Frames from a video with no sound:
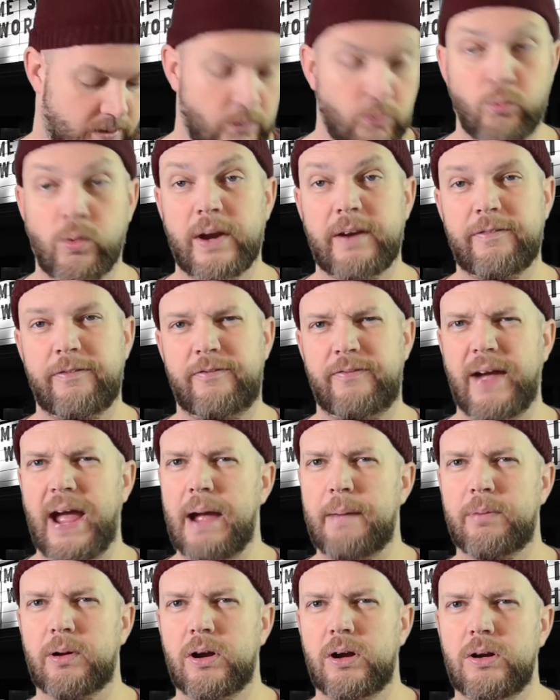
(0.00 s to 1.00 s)
Rick
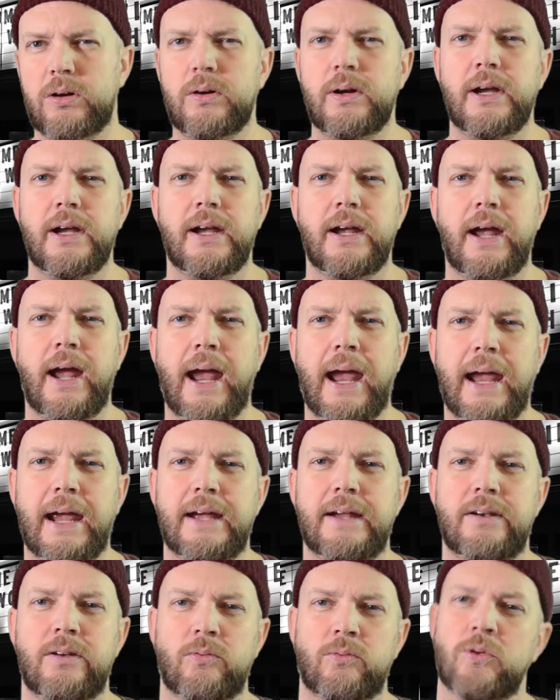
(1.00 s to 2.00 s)
Fabro
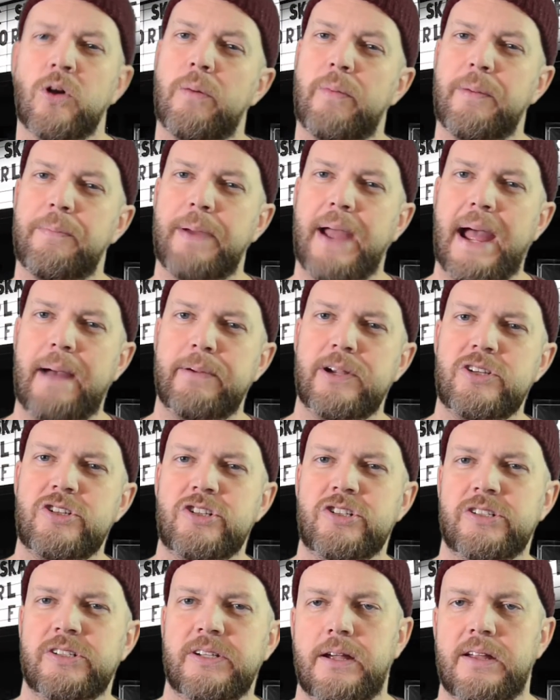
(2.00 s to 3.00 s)
and Roman
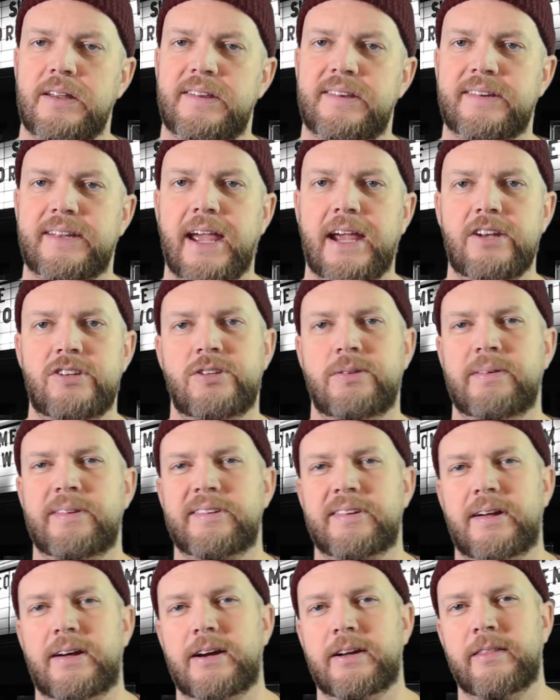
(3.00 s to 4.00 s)
Pavic skate to a
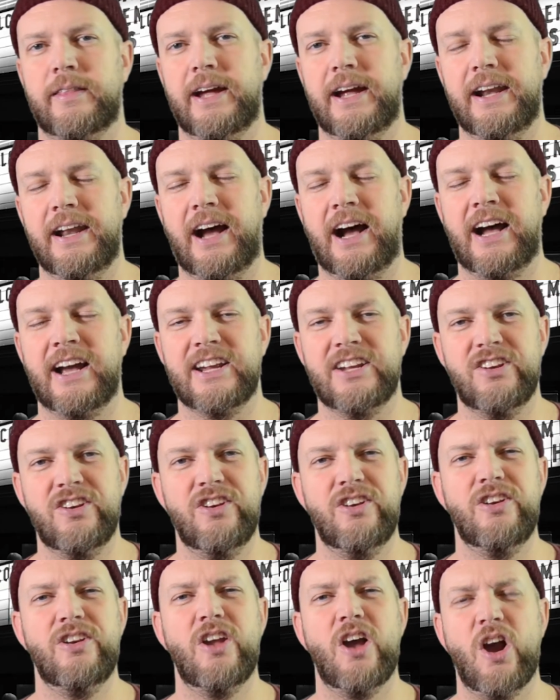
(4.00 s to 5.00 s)
song that I
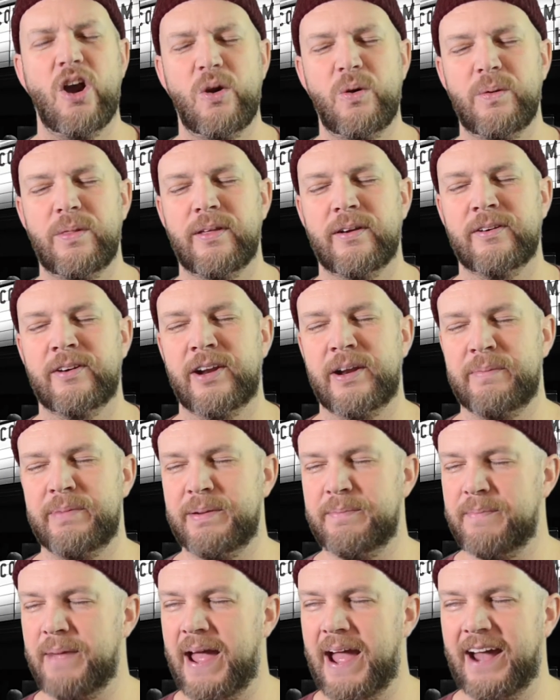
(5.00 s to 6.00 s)
know they're going to
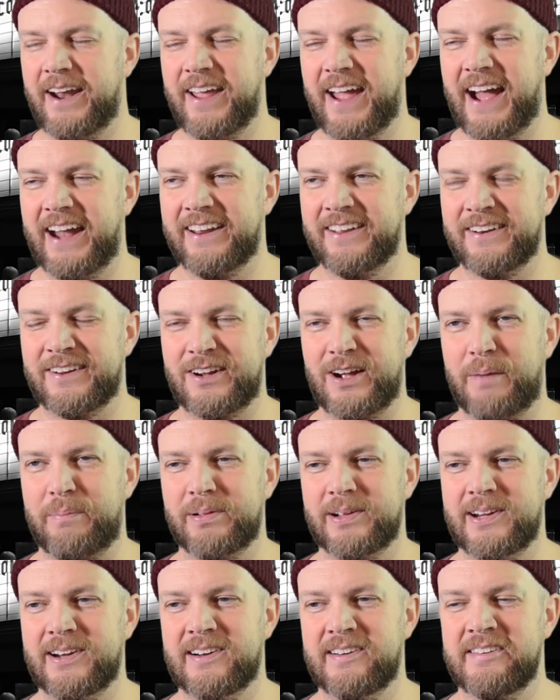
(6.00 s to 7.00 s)
be mad at in a
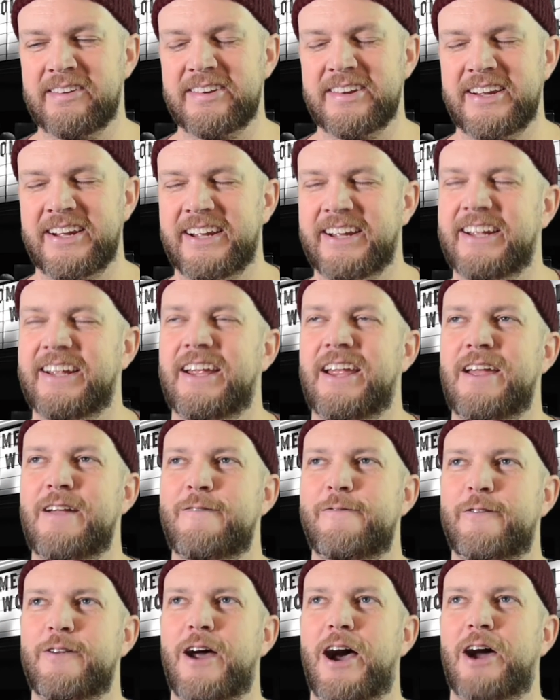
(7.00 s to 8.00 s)
couple years,
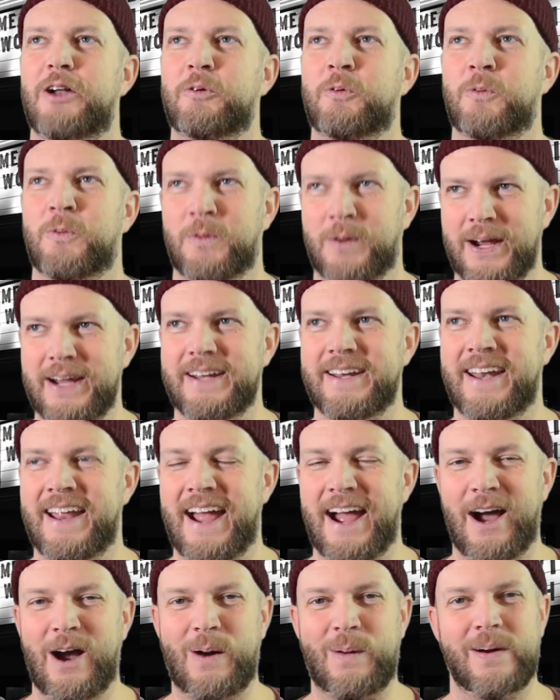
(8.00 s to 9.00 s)
if not right
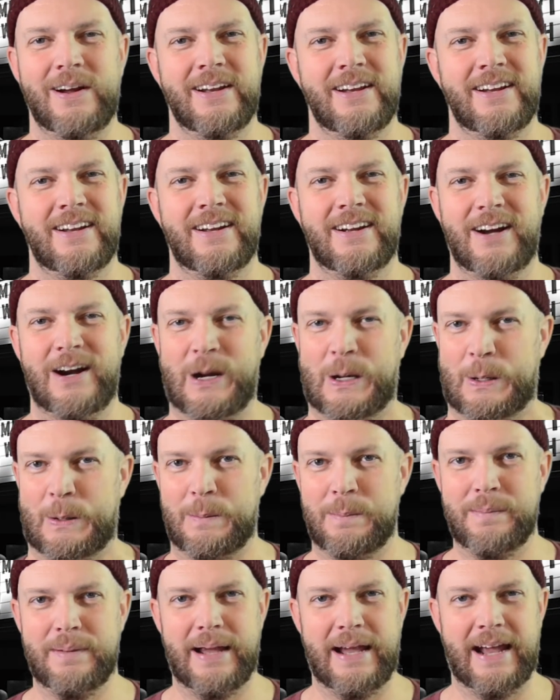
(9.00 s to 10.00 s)
now.
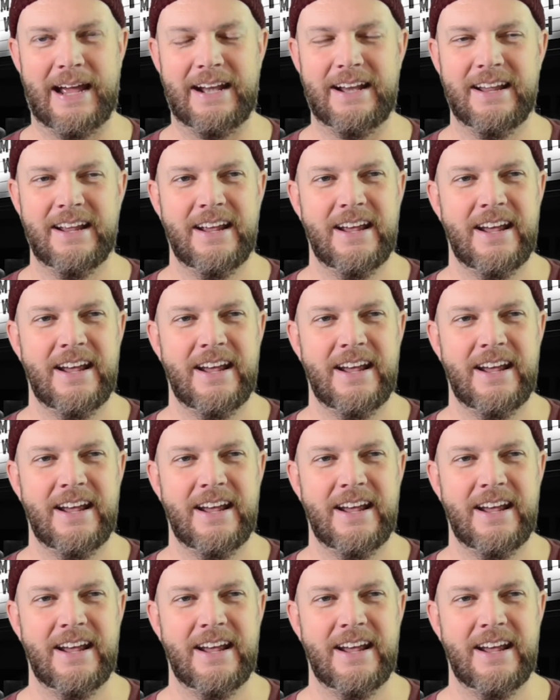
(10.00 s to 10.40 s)
Oh man.